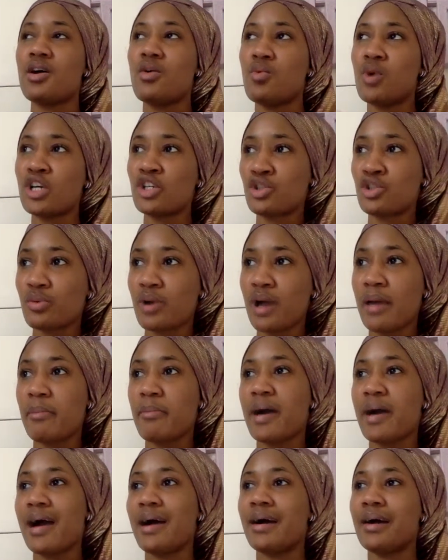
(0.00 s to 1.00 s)
What should I
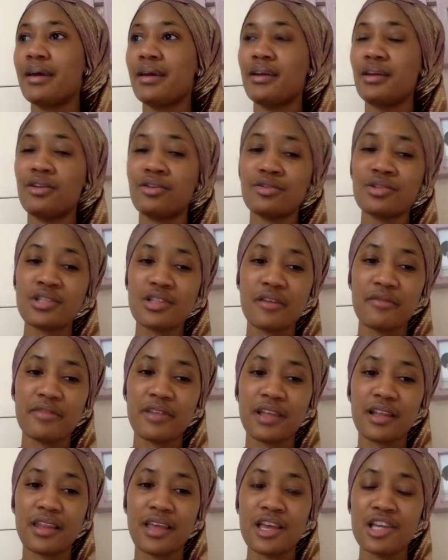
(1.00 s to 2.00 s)
buy? You know, stuff
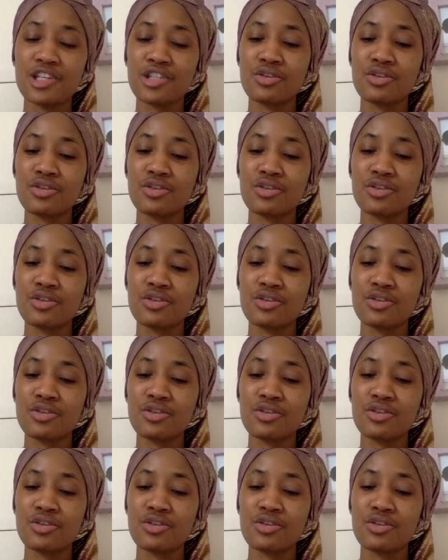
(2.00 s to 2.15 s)
like that.